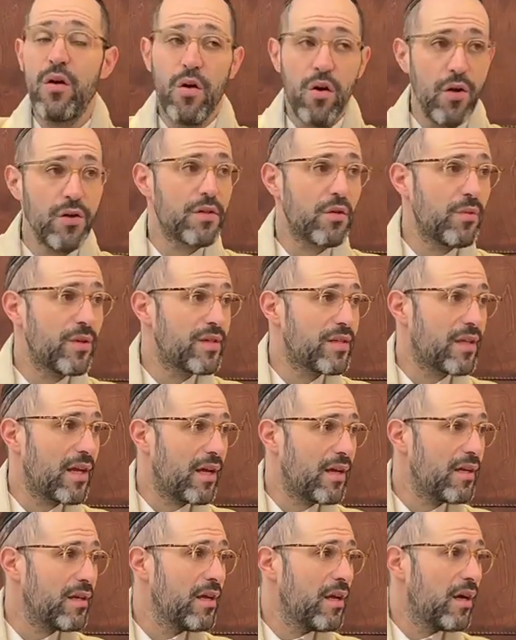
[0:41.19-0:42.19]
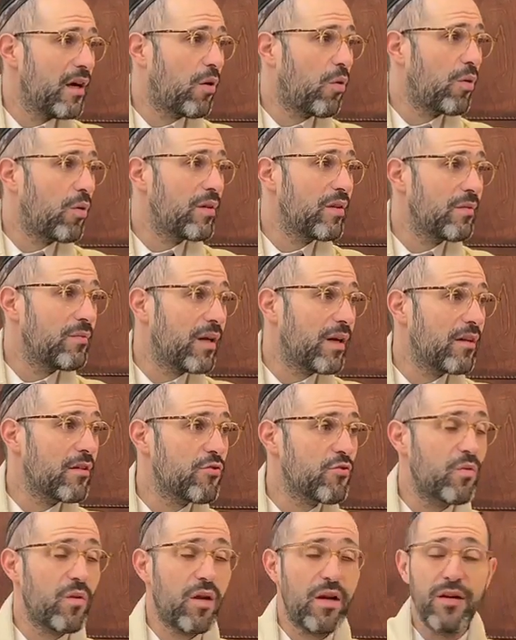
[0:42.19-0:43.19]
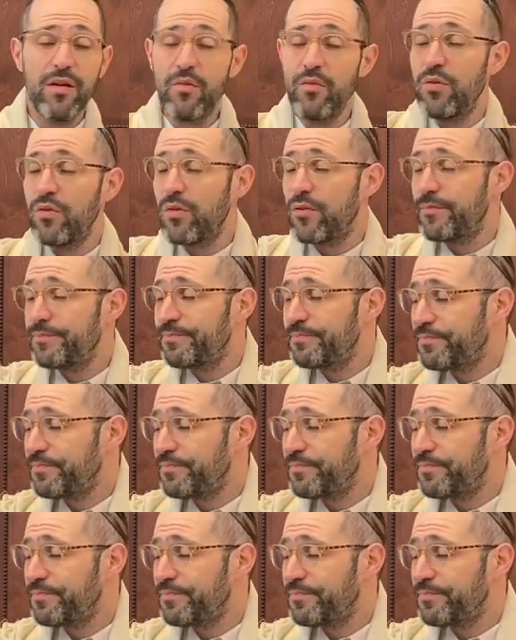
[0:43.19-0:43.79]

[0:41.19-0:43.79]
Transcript: Also, we said, according to Marana Shulchan Aruch,